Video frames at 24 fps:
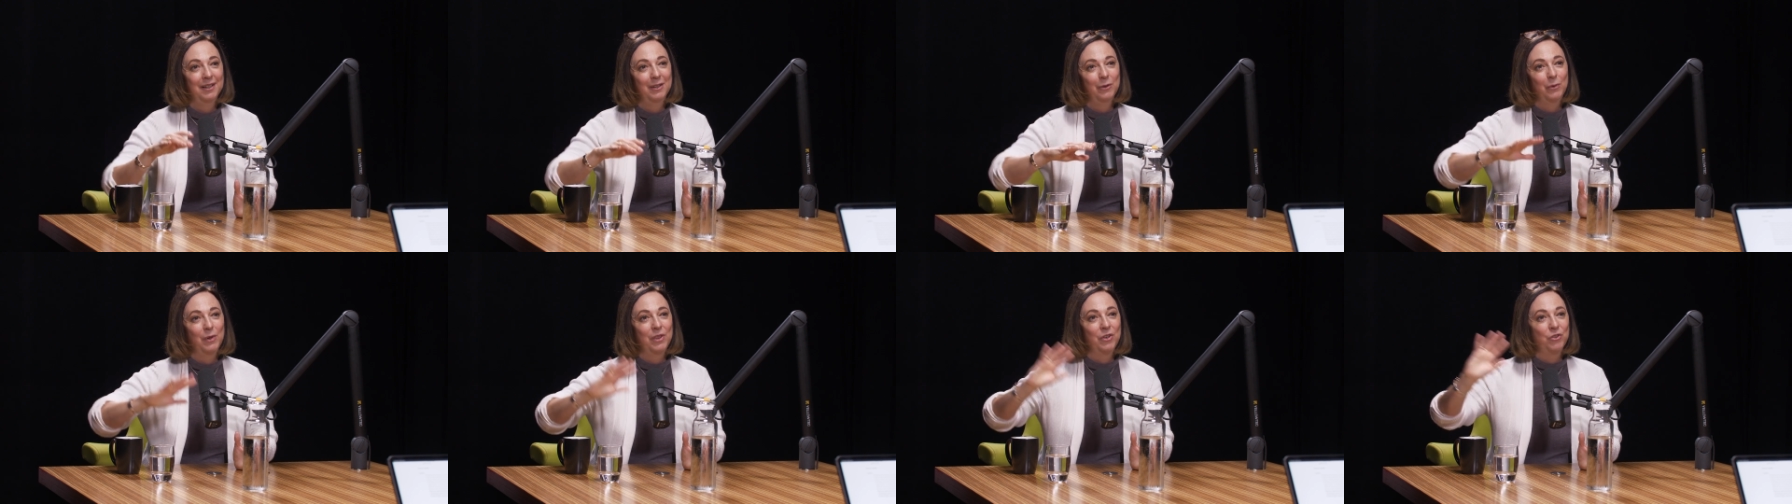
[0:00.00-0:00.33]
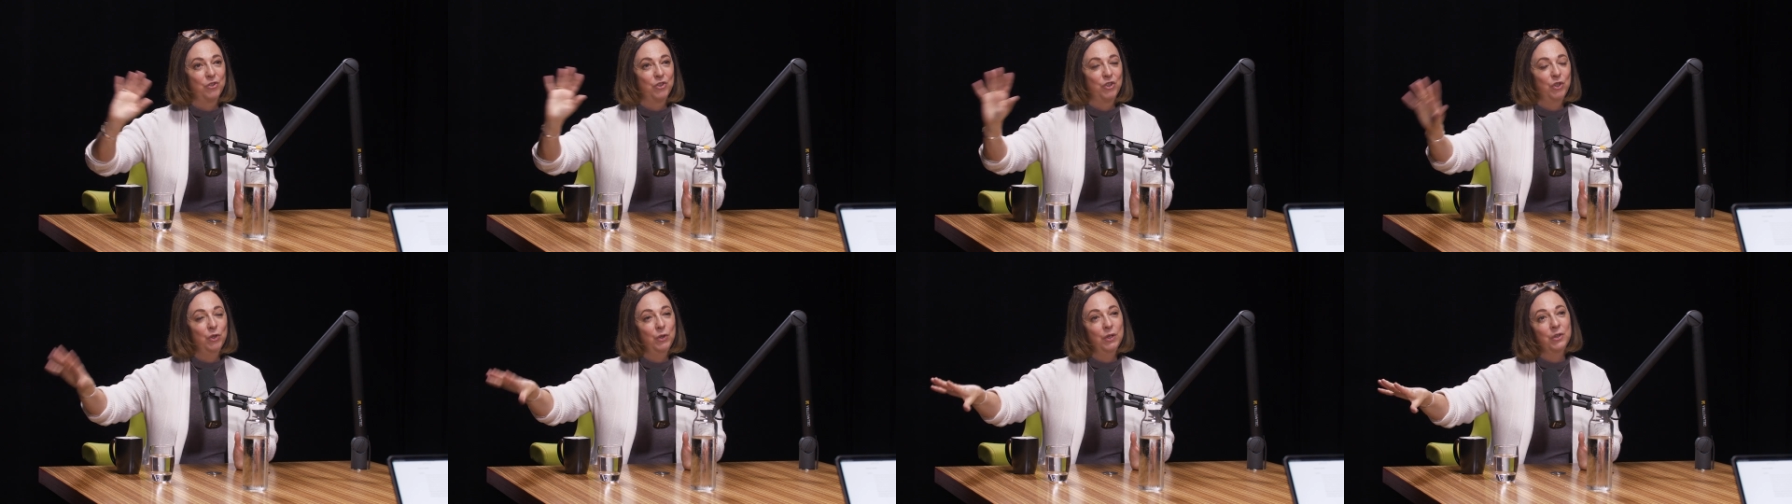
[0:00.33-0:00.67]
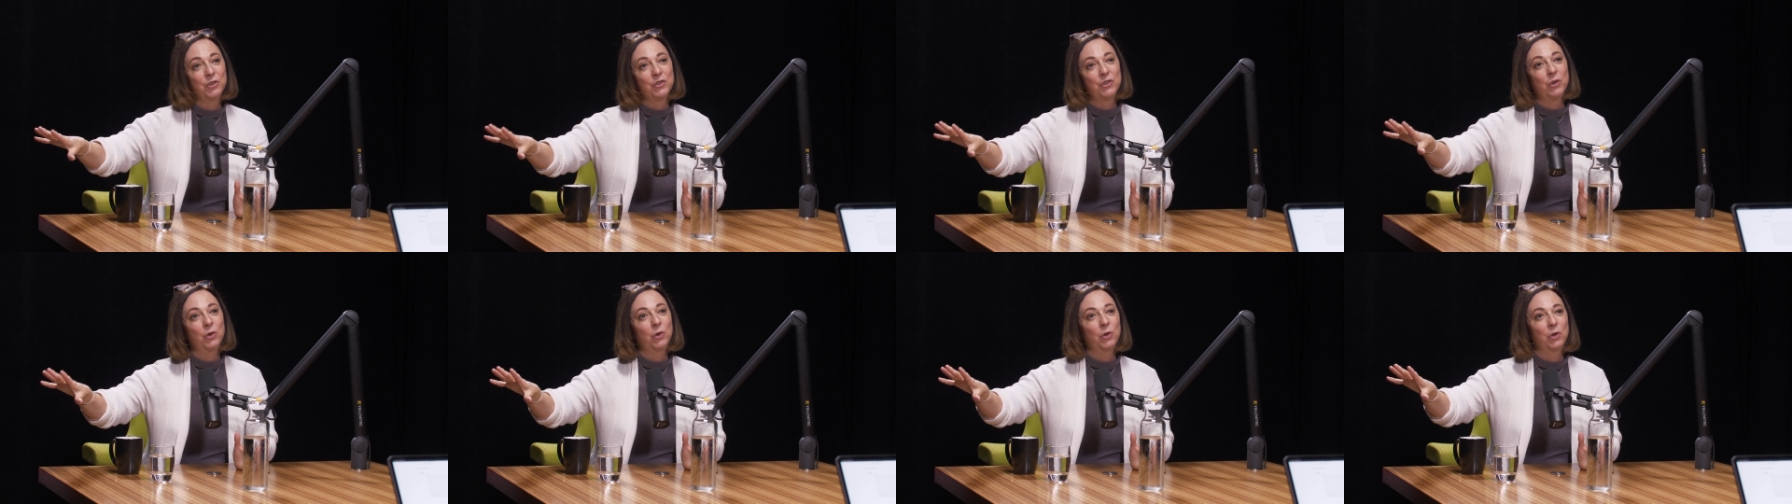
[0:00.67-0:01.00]
when they're 2
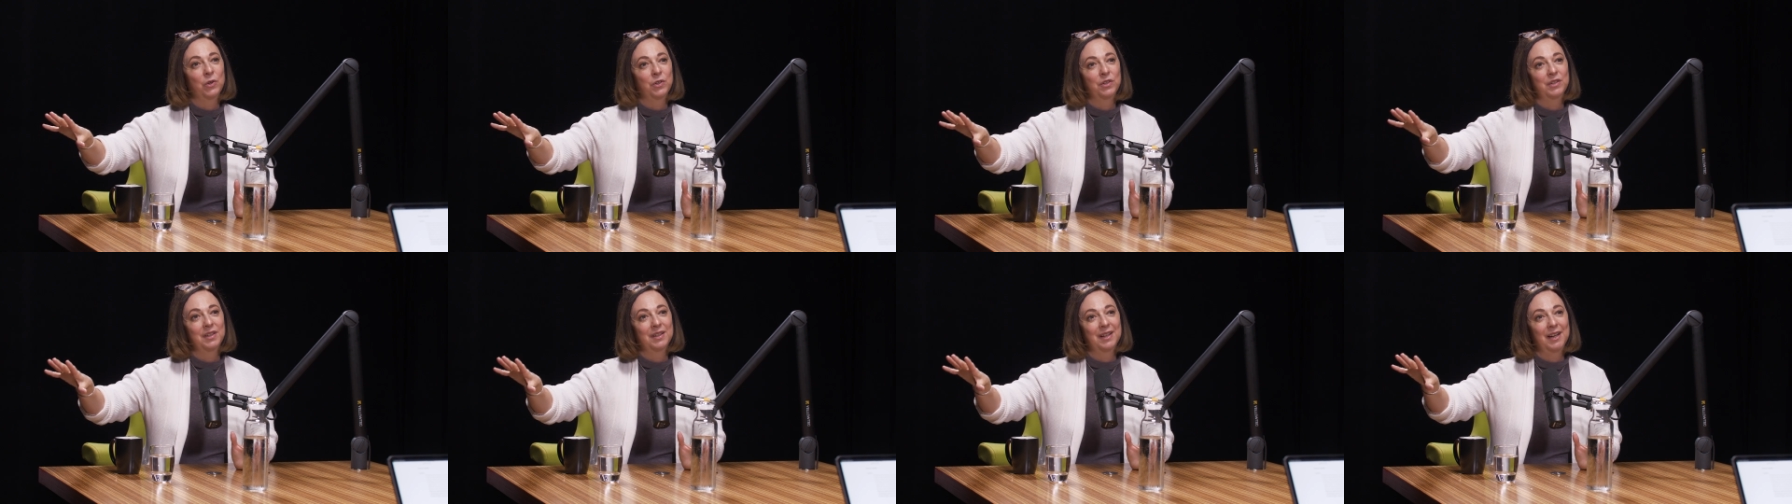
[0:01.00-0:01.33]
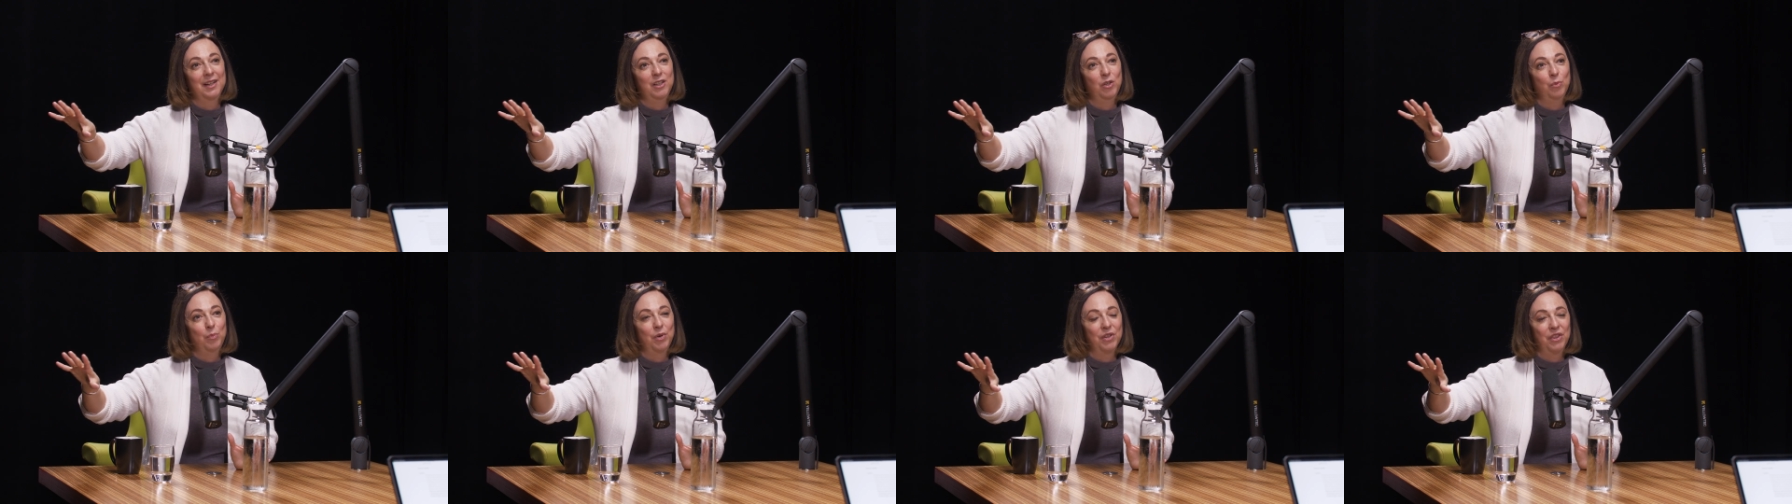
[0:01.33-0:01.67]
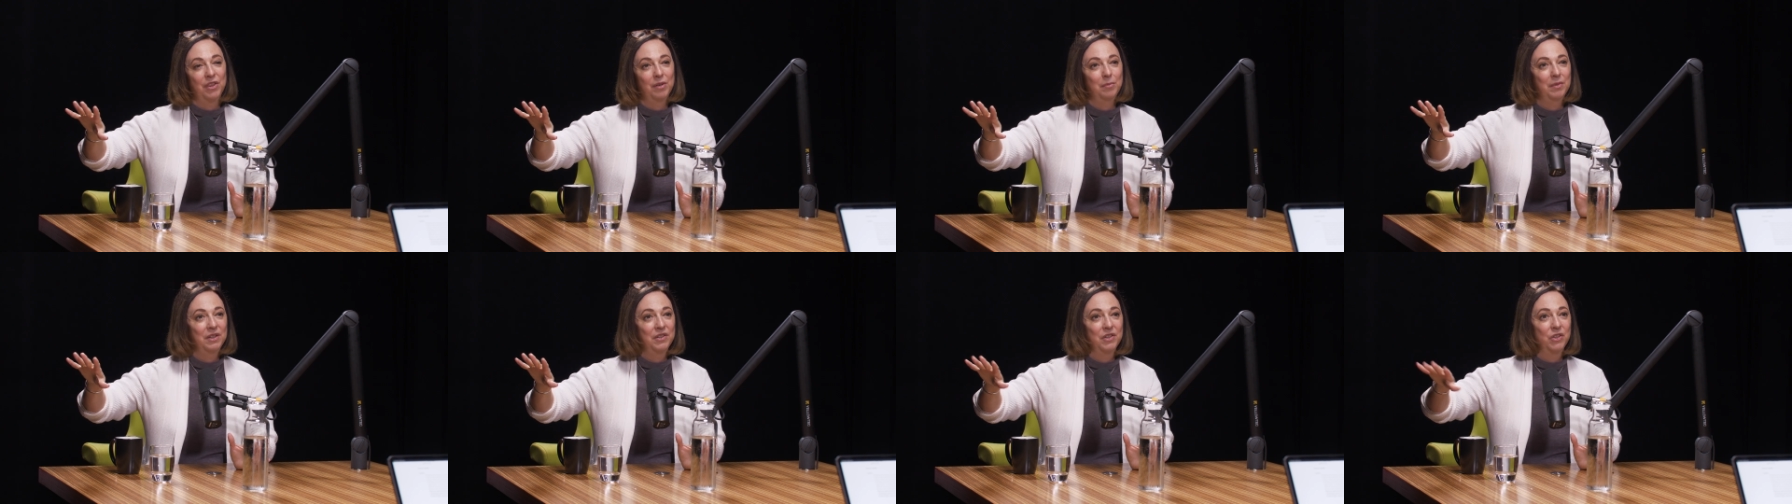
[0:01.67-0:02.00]
years old and you put
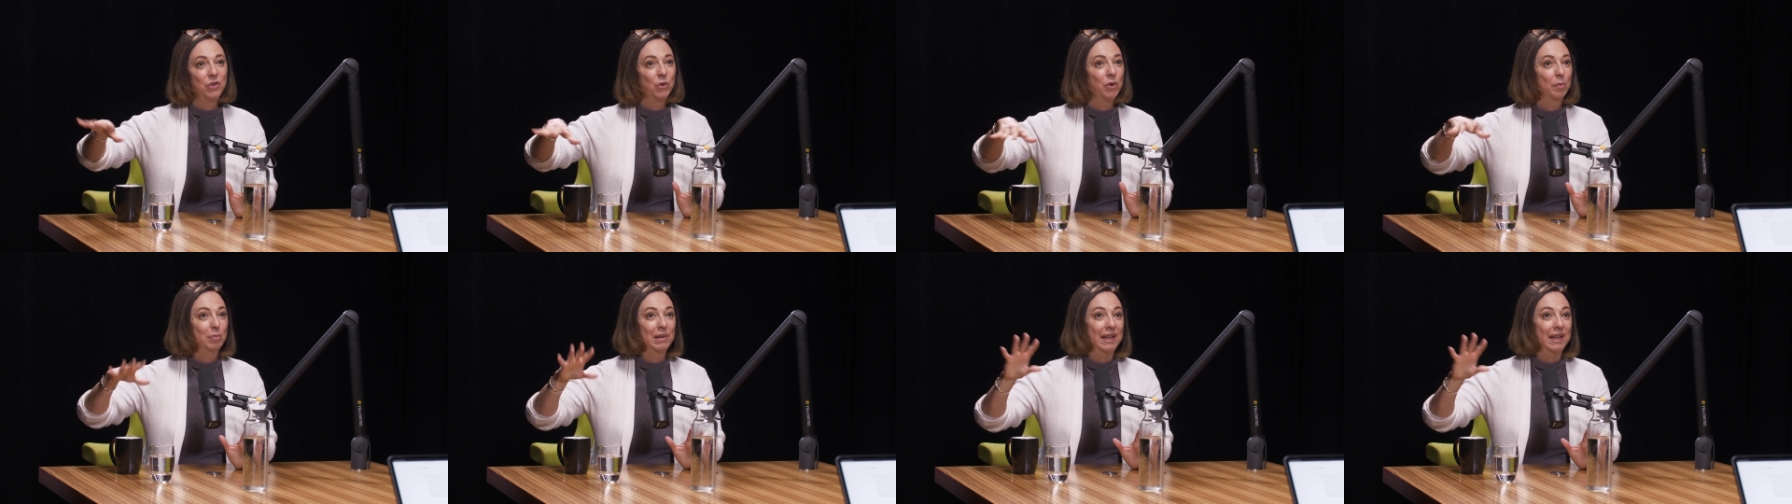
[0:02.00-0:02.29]
them into a